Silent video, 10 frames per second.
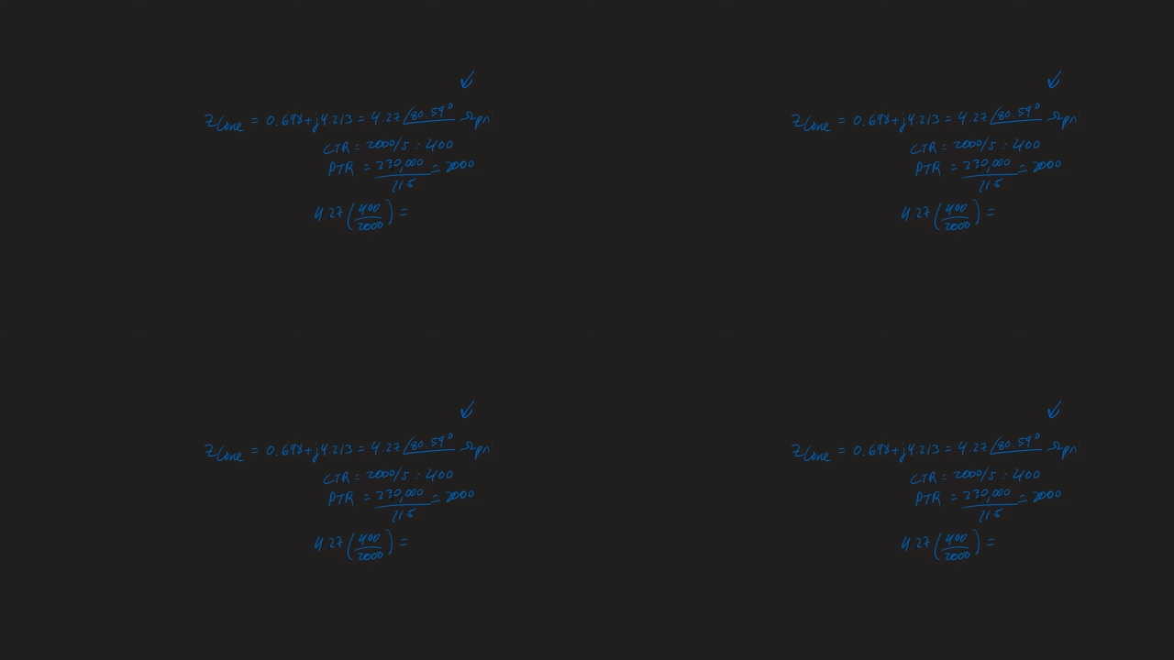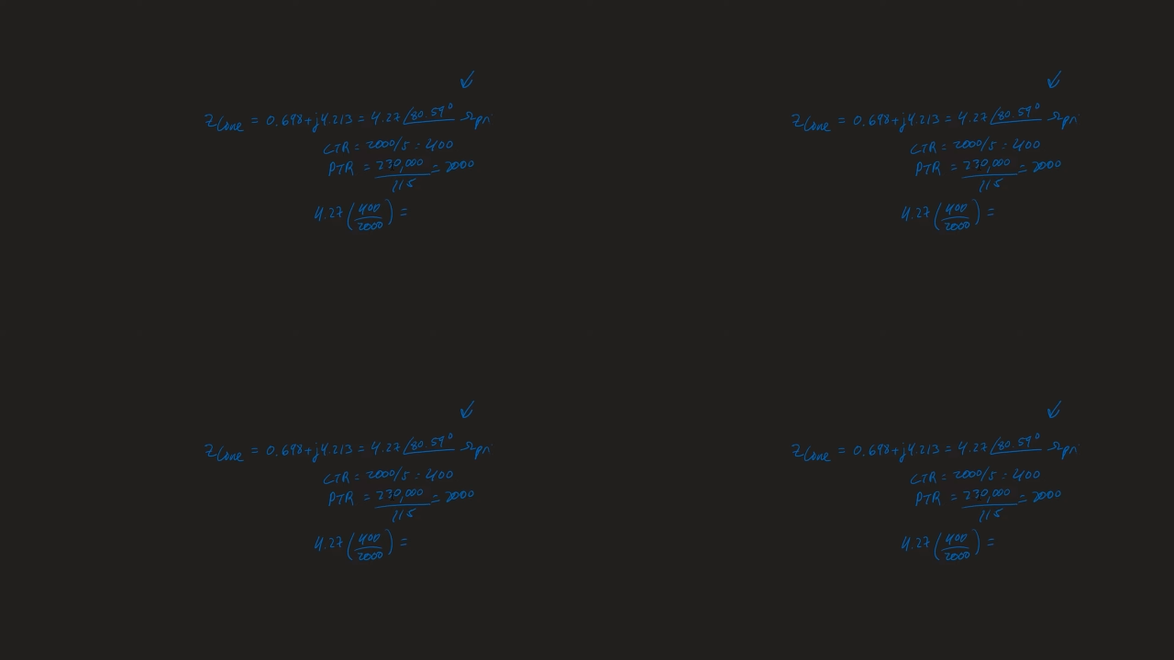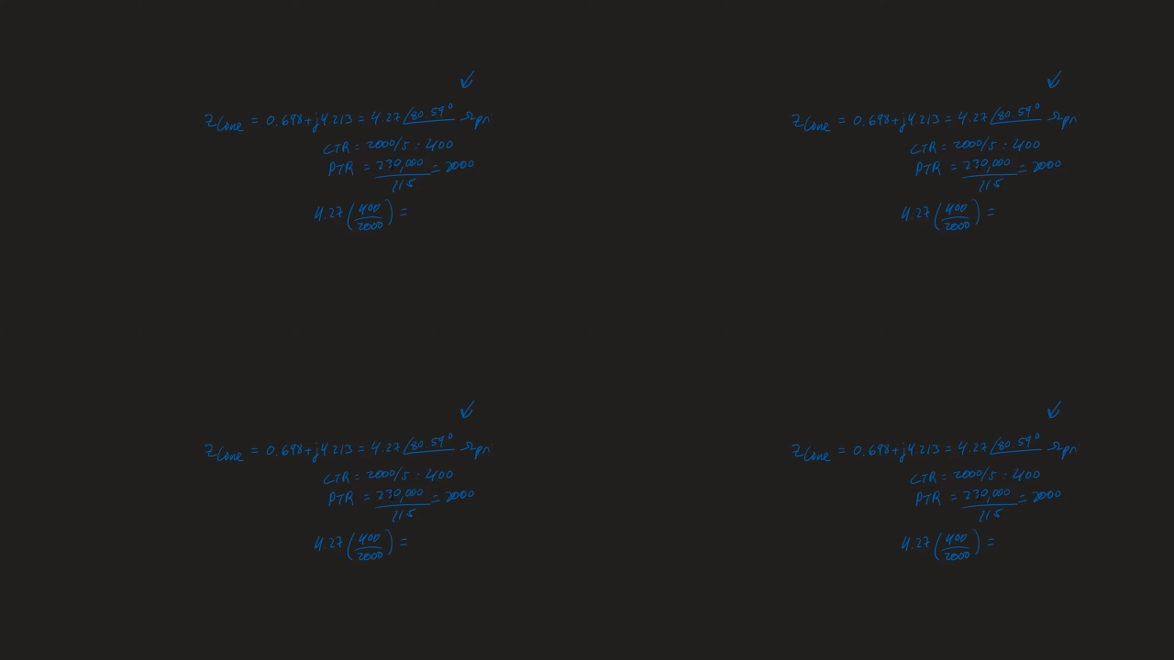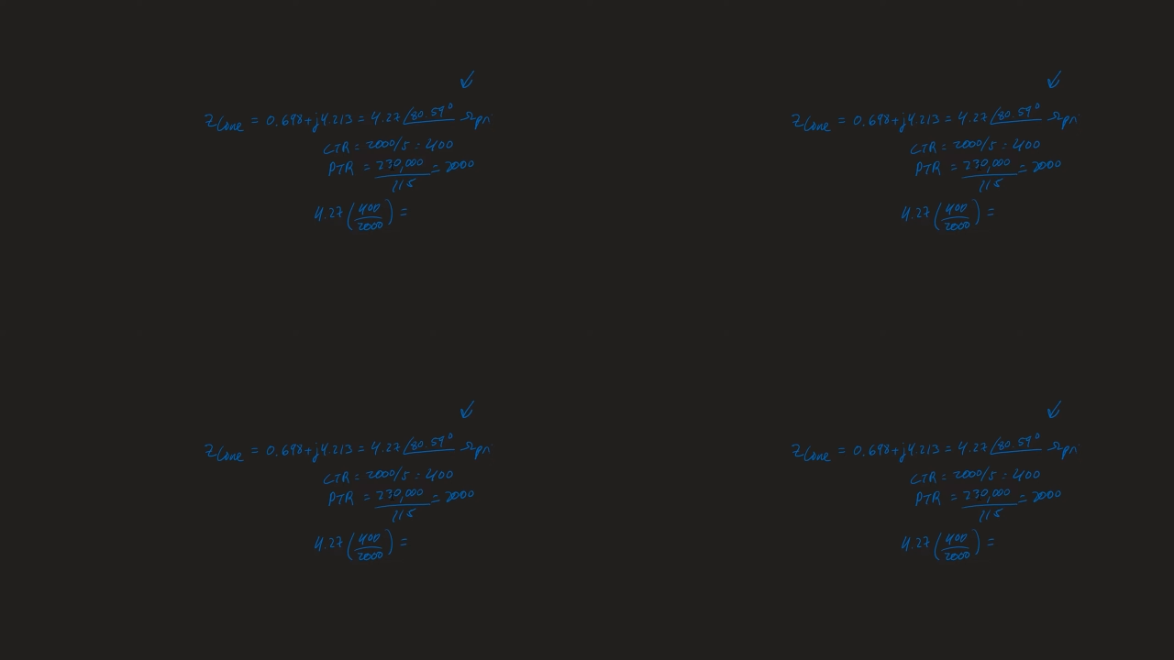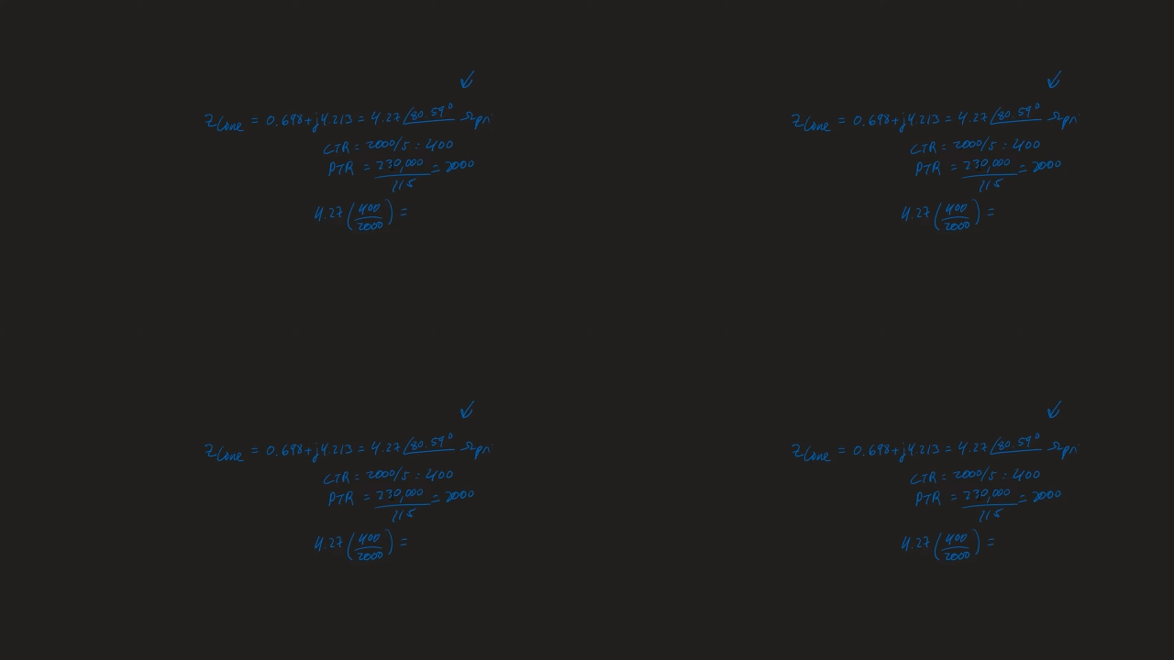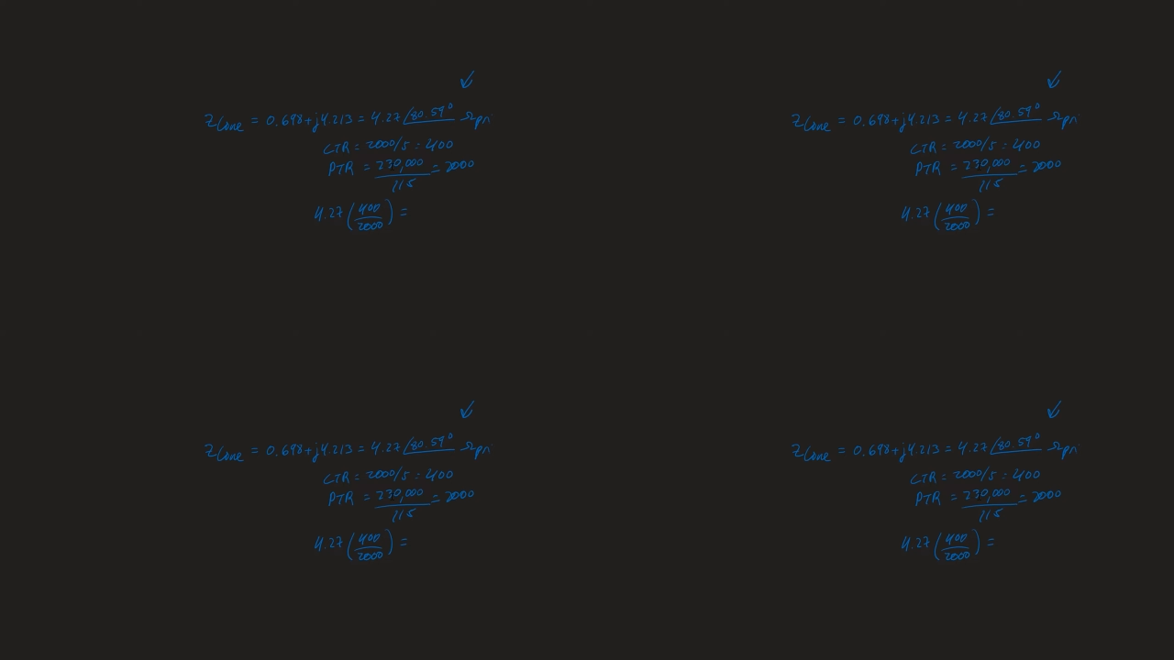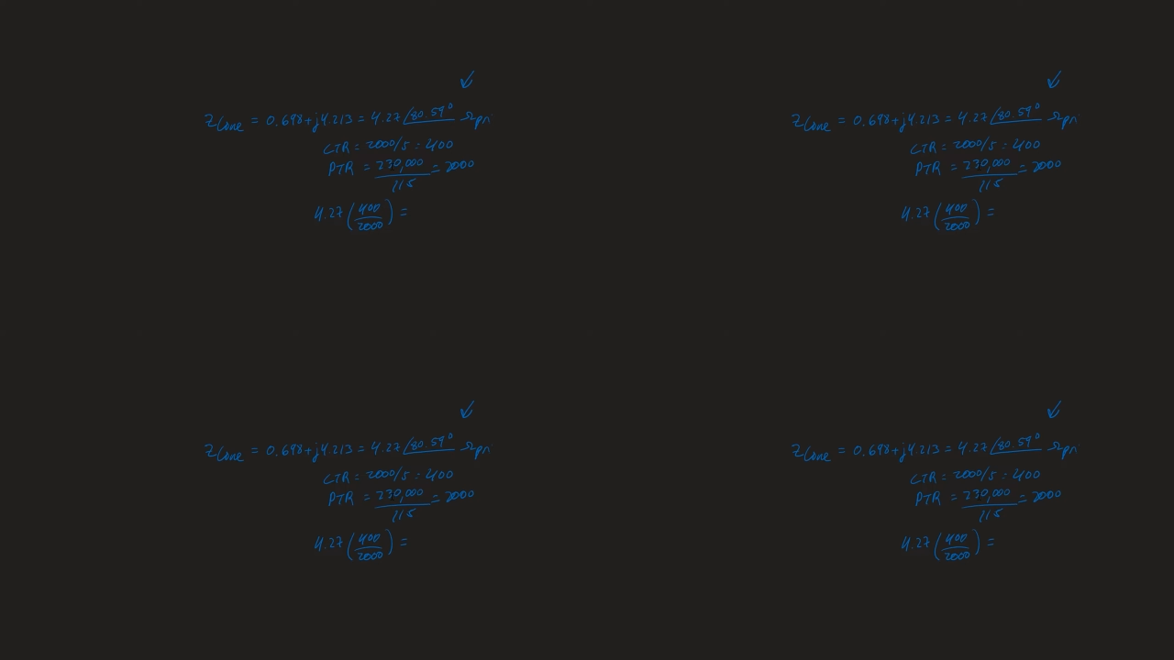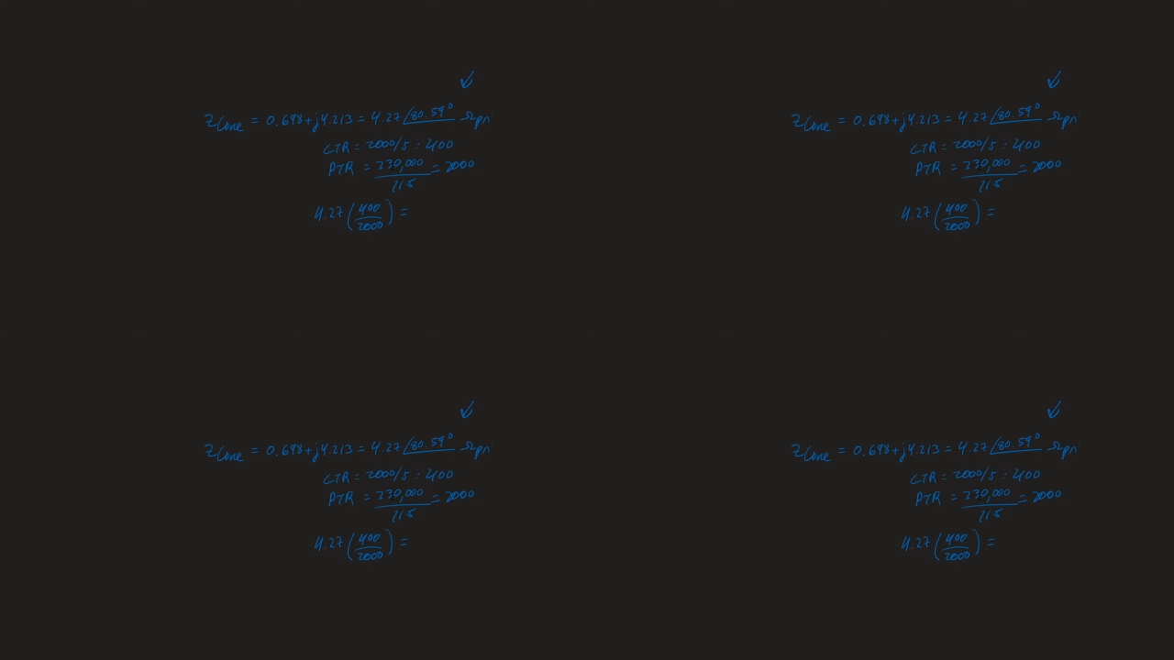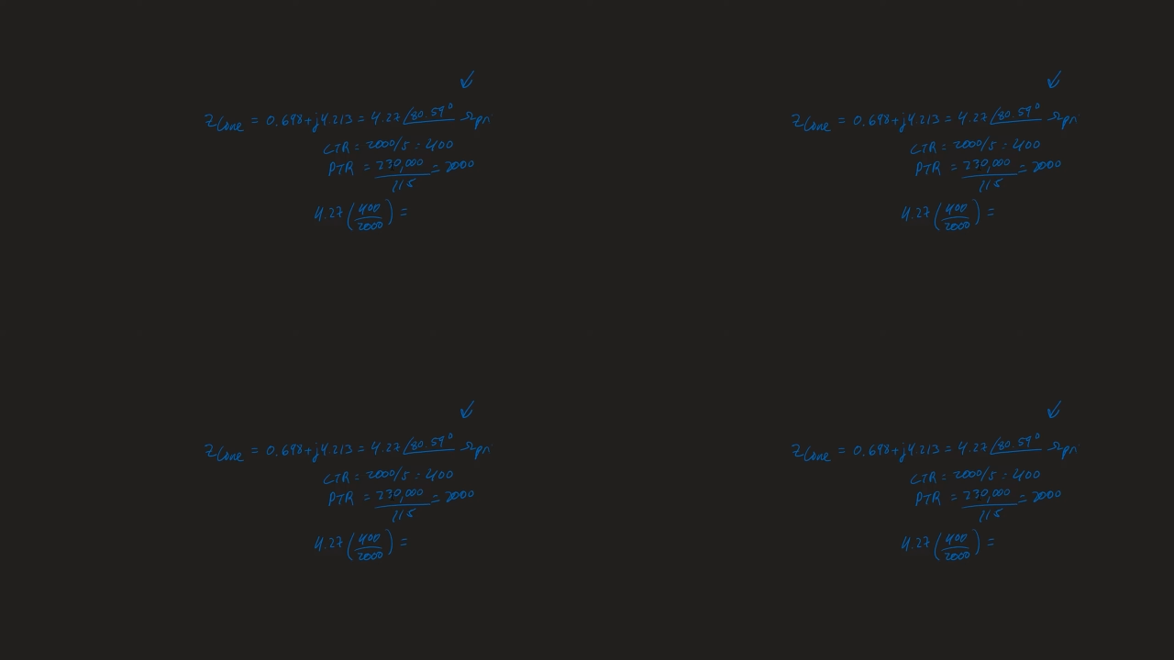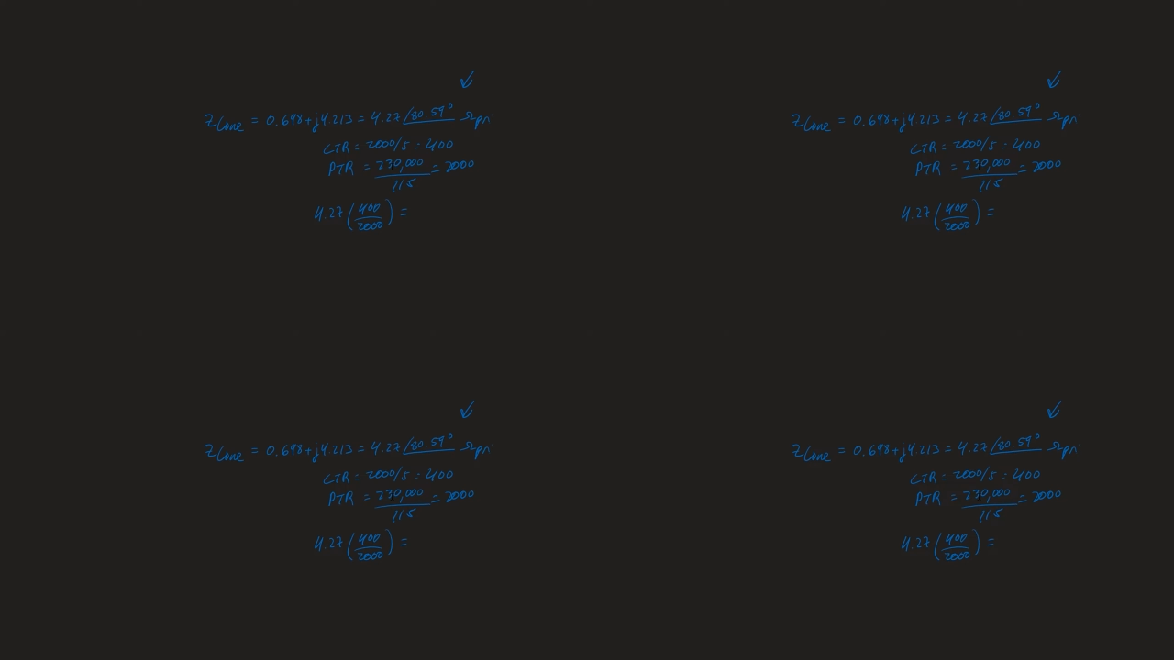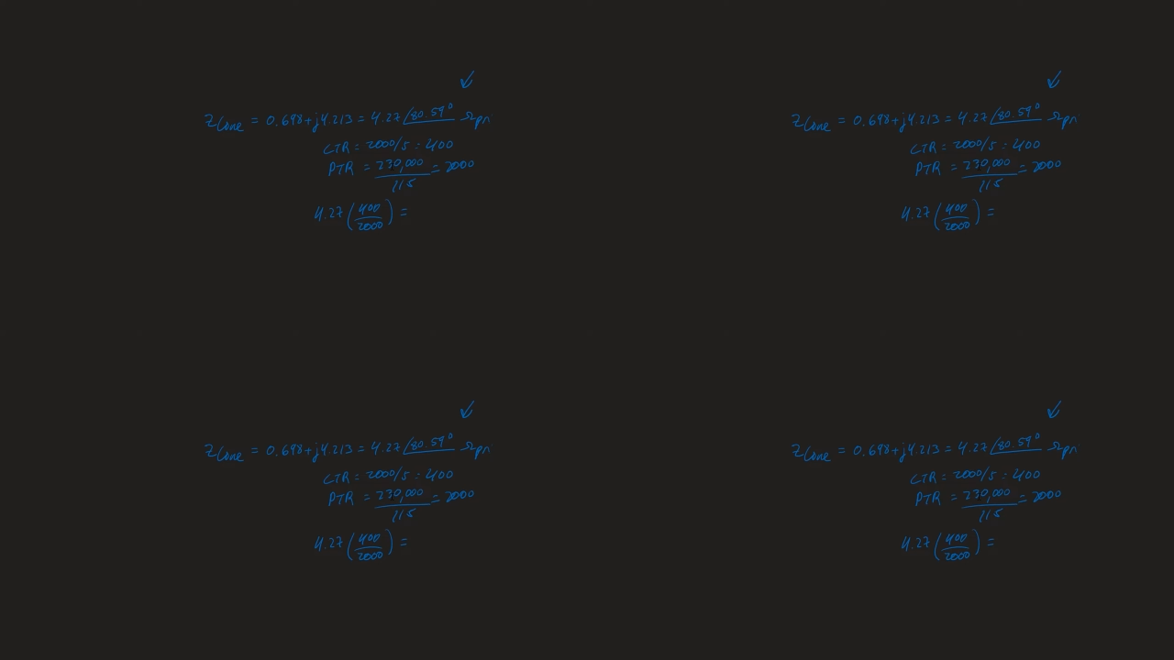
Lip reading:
No face is visible, so there are no lips to read.